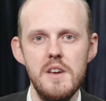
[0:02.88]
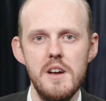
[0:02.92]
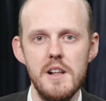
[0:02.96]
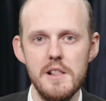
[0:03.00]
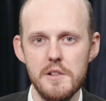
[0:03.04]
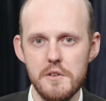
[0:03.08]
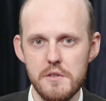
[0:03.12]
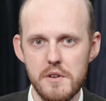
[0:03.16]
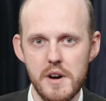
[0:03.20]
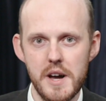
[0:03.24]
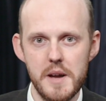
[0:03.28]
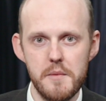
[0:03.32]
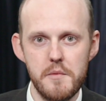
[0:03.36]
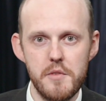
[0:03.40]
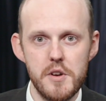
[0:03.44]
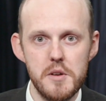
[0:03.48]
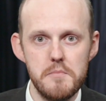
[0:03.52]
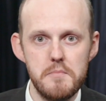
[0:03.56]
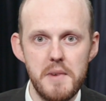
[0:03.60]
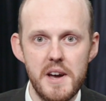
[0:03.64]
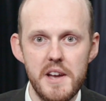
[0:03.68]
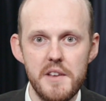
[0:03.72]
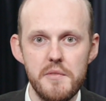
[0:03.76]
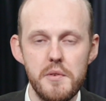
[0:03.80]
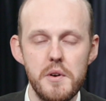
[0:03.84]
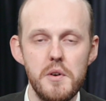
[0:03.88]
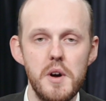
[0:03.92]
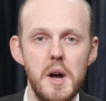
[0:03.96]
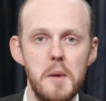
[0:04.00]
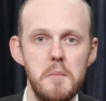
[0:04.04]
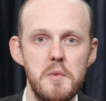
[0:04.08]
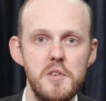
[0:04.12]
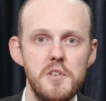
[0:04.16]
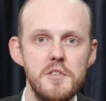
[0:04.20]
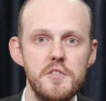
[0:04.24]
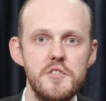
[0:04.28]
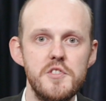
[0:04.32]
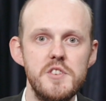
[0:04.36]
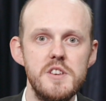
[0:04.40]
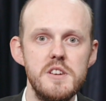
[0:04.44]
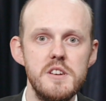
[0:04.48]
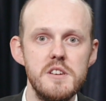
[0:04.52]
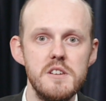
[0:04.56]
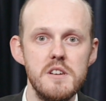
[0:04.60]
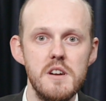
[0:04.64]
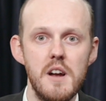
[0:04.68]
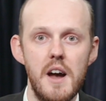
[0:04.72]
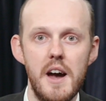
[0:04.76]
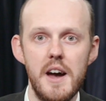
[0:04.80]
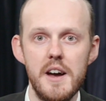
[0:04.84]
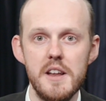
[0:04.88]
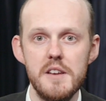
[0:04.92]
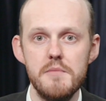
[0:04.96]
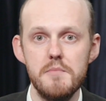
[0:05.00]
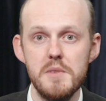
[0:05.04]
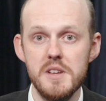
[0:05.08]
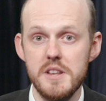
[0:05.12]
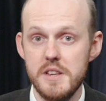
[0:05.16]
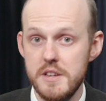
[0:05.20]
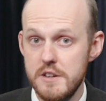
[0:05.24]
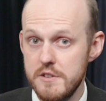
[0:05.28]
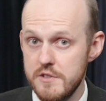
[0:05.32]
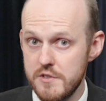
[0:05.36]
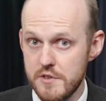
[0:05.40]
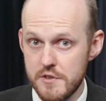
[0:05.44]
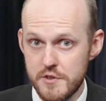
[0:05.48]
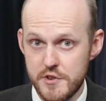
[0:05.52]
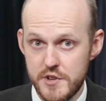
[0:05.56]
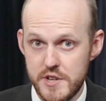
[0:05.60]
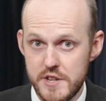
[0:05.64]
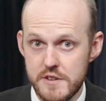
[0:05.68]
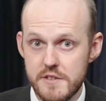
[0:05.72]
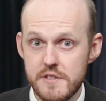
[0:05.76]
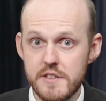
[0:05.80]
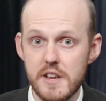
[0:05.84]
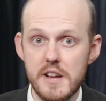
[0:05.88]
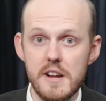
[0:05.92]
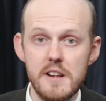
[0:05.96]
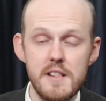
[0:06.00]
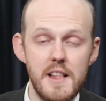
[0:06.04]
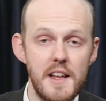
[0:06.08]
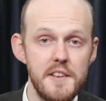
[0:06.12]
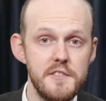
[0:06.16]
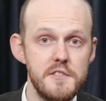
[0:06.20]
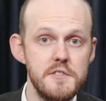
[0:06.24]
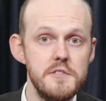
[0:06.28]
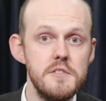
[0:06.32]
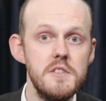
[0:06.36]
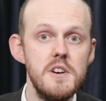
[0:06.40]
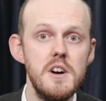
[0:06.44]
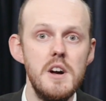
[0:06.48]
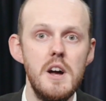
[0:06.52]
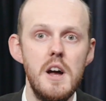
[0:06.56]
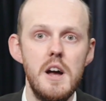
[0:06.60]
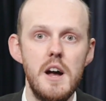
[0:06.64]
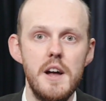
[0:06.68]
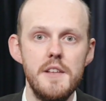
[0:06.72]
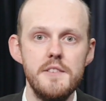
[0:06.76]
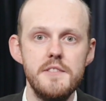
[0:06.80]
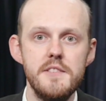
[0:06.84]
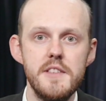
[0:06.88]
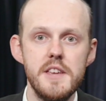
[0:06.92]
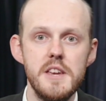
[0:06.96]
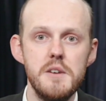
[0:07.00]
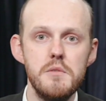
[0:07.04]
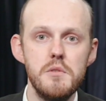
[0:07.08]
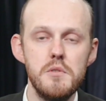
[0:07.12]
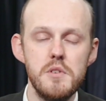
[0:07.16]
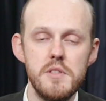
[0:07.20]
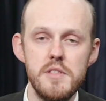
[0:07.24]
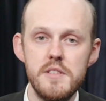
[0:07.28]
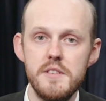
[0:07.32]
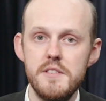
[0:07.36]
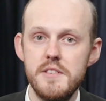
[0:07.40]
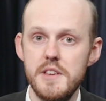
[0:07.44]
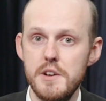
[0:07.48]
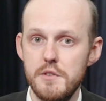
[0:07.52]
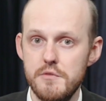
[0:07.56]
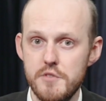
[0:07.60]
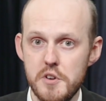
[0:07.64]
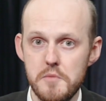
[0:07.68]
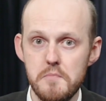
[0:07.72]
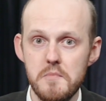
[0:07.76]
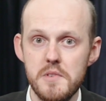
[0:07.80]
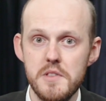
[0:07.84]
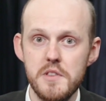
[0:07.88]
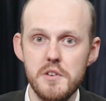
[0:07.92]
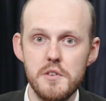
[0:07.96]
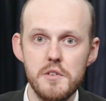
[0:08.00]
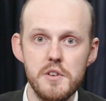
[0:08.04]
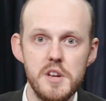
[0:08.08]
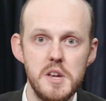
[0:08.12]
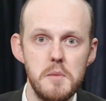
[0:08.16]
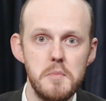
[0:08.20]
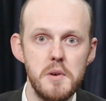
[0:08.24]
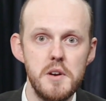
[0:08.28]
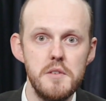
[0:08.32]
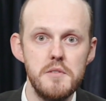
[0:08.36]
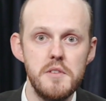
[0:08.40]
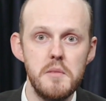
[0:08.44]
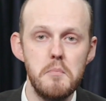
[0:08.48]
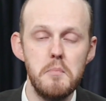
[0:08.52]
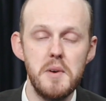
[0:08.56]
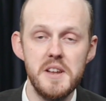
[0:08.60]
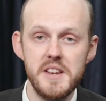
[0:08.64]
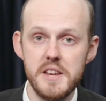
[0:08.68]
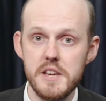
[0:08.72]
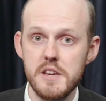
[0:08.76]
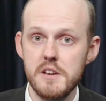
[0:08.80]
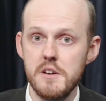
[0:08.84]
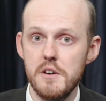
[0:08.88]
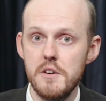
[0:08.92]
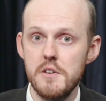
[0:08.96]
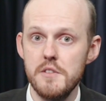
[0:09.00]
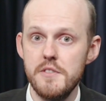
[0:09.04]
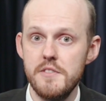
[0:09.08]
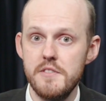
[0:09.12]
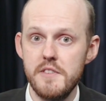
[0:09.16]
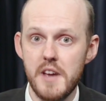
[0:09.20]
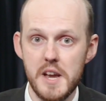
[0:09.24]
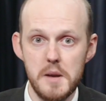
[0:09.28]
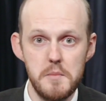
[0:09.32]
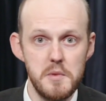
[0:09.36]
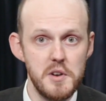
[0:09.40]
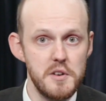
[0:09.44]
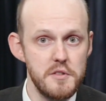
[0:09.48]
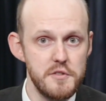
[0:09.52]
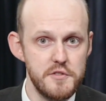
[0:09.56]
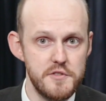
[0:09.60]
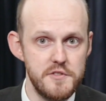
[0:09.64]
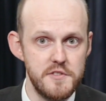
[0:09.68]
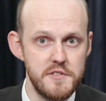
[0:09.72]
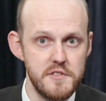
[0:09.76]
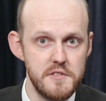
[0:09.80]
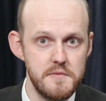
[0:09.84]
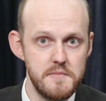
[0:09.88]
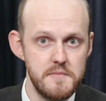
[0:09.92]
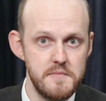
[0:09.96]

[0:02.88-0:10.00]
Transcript: Hello, I'm Graeme Maxwell. I'm an auctioneer at McTear's Auctioneers in Glasgow, and today we're with the Sale Room talking about bidding on timed auctions.